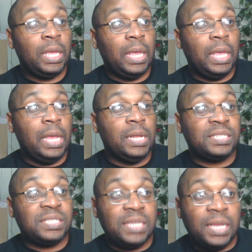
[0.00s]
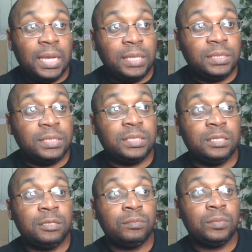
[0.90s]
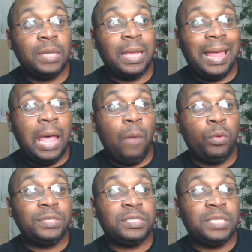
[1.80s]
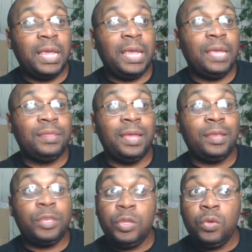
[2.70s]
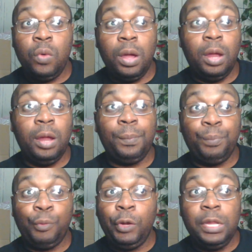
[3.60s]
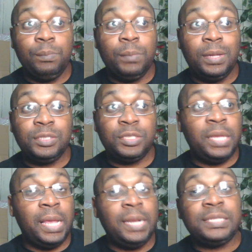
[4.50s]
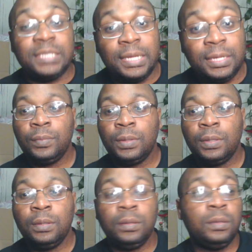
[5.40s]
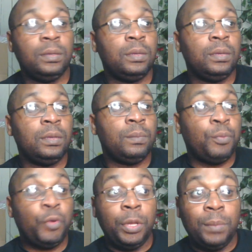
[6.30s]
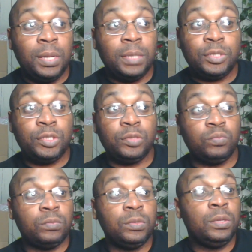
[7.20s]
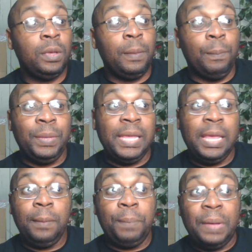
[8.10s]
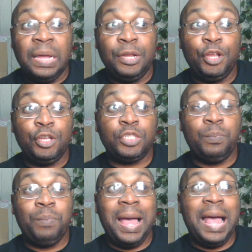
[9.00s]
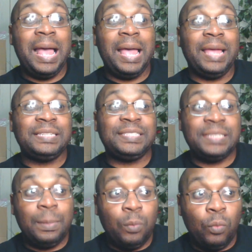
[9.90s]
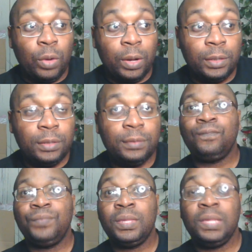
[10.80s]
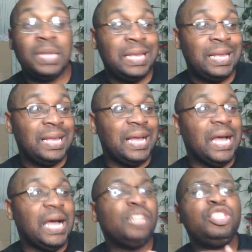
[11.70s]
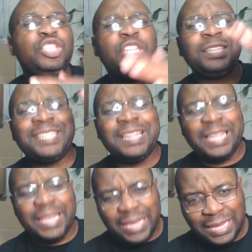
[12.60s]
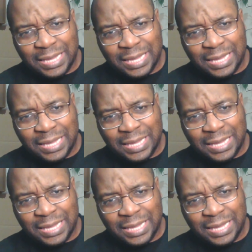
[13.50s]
In a sense, I would say that you are pretty much innocent, pretty much being punished by someone unjustly.